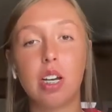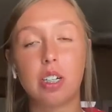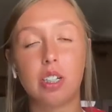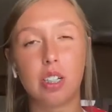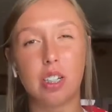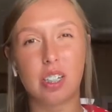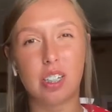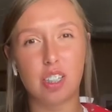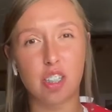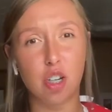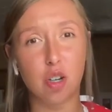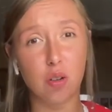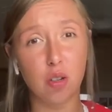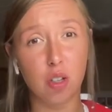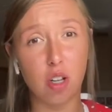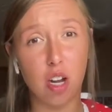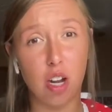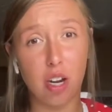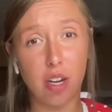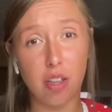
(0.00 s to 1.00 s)
to soak a
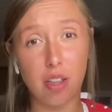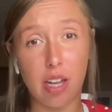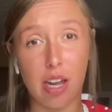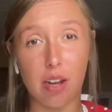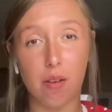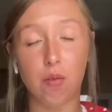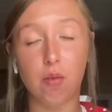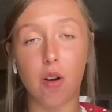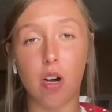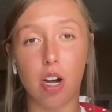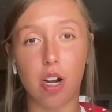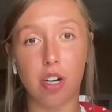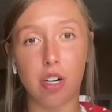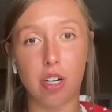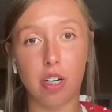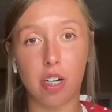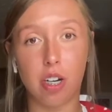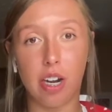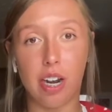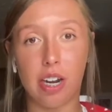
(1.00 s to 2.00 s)
lot of that
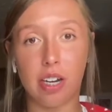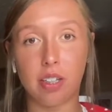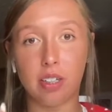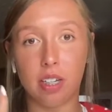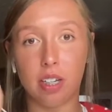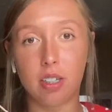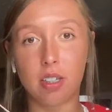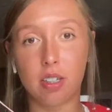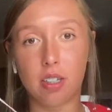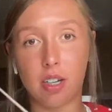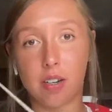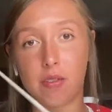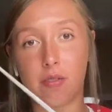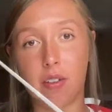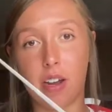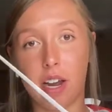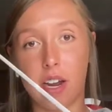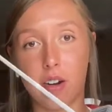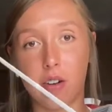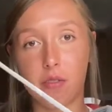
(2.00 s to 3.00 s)
water and excess stuff
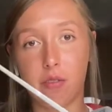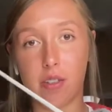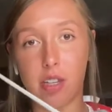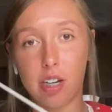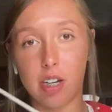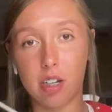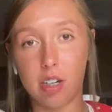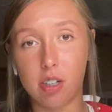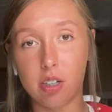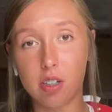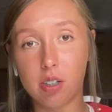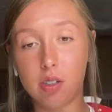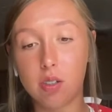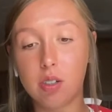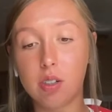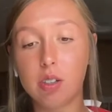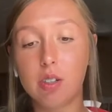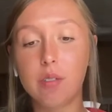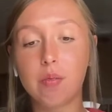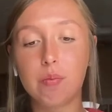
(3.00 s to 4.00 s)
out of there.
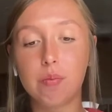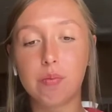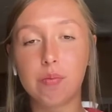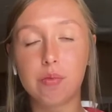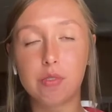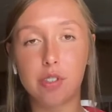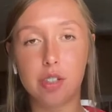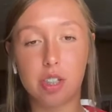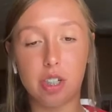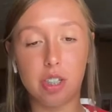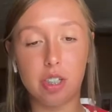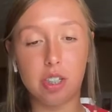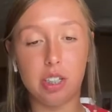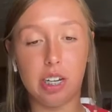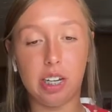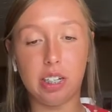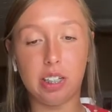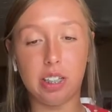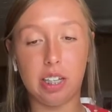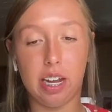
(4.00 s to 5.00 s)
Just
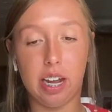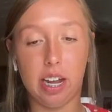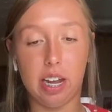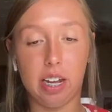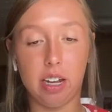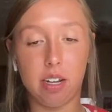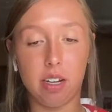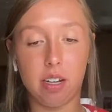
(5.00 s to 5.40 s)
like that.